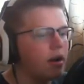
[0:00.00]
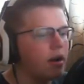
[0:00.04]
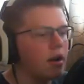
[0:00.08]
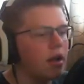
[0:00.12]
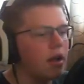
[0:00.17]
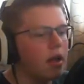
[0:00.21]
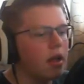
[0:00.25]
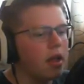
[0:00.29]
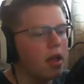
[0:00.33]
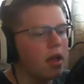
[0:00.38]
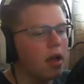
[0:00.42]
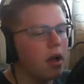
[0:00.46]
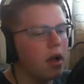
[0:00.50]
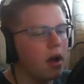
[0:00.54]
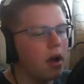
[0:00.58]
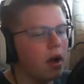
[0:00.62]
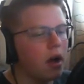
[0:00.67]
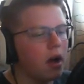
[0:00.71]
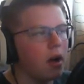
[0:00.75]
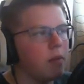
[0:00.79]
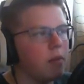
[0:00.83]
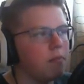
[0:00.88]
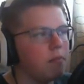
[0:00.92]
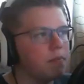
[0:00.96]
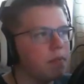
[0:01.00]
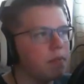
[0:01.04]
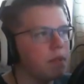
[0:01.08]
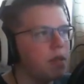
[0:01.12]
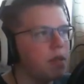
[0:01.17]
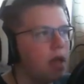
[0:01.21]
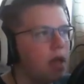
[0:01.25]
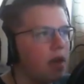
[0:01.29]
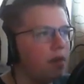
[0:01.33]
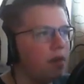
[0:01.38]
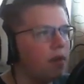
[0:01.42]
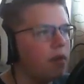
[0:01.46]
They're right here.
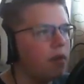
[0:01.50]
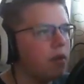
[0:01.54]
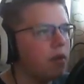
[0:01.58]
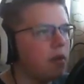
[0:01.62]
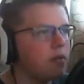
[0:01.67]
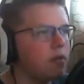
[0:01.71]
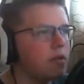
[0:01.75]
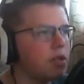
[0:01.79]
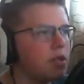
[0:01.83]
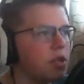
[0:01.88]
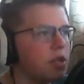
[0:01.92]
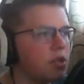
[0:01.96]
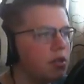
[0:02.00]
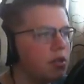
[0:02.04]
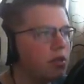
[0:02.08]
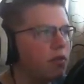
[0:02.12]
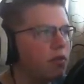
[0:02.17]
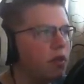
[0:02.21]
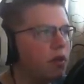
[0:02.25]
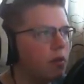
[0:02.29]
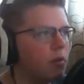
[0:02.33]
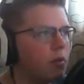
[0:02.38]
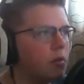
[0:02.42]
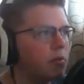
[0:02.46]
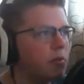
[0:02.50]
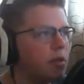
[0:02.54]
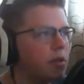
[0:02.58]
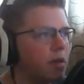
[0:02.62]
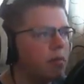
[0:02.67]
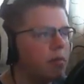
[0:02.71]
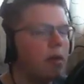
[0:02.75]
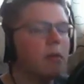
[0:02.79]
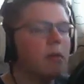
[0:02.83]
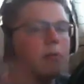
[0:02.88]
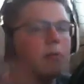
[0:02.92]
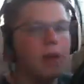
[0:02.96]
Yeah, if I do have to change the farm
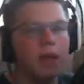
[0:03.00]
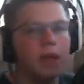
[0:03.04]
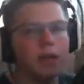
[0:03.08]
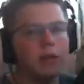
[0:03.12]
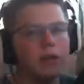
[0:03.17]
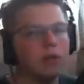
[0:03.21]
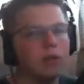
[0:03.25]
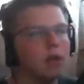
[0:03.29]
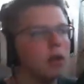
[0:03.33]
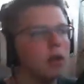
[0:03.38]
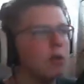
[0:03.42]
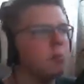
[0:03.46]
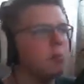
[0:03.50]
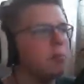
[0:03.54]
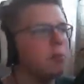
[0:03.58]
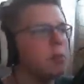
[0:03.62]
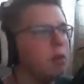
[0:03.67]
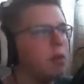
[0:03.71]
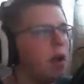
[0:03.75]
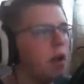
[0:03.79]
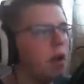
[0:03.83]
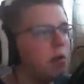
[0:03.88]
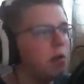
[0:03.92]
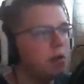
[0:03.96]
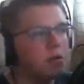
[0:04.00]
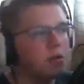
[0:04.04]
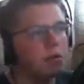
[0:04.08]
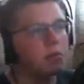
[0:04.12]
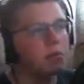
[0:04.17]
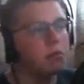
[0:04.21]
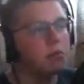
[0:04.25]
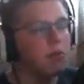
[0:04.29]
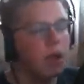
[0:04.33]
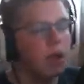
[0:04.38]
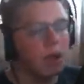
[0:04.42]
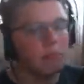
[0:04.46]
one more time, I'm not gonna do it on episode.
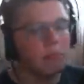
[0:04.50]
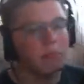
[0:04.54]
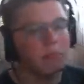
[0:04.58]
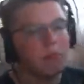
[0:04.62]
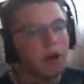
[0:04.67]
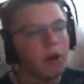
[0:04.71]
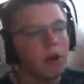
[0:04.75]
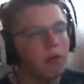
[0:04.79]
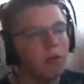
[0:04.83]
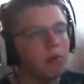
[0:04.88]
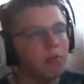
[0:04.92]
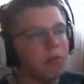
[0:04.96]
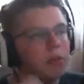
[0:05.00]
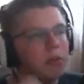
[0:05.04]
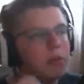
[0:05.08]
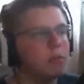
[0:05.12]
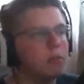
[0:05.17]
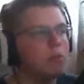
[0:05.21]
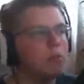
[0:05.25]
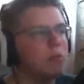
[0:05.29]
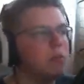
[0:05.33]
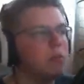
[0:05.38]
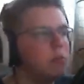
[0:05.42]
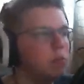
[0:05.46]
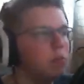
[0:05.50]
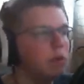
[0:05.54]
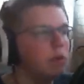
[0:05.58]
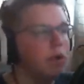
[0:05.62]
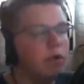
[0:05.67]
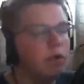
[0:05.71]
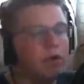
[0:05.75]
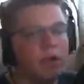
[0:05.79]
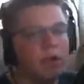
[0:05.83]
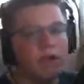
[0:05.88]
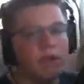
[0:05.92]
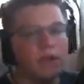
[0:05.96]
I probably
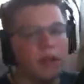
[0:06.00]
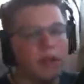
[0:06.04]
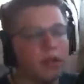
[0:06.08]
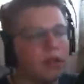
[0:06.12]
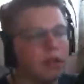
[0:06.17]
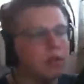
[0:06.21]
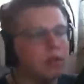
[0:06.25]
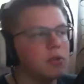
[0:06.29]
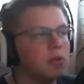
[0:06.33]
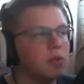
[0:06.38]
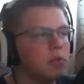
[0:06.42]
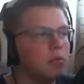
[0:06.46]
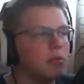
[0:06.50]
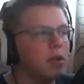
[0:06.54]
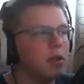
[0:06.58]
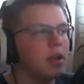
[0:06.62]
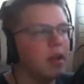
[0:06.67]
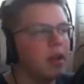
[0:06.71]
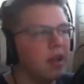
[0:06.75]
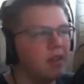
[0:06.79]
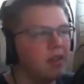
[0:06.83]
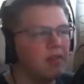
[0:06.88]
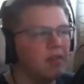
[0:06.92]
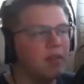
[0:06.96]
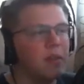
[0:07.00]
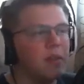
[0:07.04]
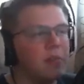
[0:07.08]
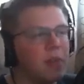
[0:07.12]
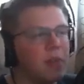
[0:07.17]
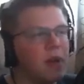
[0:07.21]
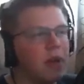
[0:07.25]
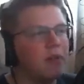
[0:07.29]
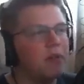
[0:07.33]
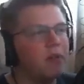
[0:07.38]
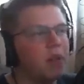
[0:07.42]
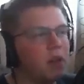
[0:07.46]
wouldn't even have done this one, but I kind
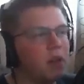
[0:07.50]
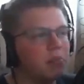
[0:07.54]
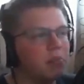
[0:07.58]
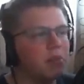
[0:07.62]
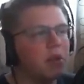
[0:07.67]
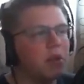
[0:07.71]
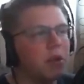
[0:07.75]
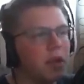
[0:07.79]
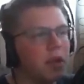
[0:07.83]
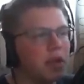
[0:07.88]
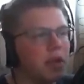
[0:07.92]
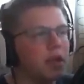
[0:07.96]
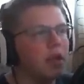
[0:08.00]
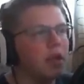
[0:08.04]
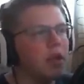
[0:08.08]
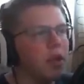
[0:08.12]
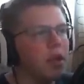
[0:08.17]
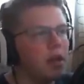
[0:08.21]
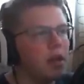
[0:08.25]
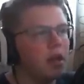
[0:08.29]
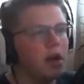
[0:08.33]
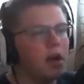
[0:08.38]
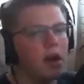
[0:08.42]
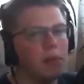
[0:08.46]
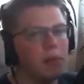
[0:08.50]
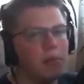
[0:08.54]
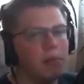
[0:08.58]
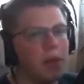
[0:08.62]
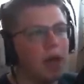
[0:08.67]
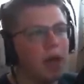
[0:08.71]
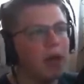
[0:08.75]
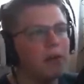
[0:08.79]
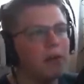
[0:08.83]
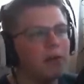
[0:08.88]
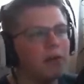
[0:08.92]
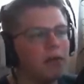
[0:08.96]
of felt bad for uploading
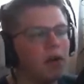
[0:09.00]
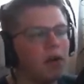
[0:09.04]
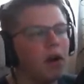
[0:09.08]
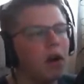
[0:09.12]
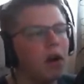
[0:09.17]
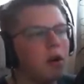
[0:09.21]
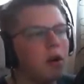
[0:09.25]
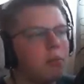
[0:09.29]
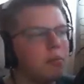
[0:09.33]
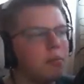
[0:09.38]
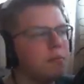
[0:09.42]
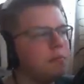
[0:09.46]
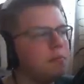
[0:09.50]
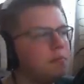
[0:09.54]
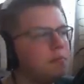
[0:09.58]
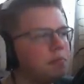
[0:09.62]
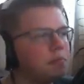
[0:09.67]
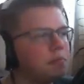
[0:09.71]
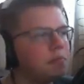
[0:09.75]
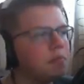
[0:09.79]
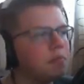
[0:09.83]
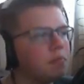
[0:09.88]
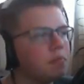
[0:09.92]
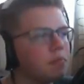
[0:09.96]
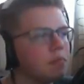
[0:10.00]
a bad farm.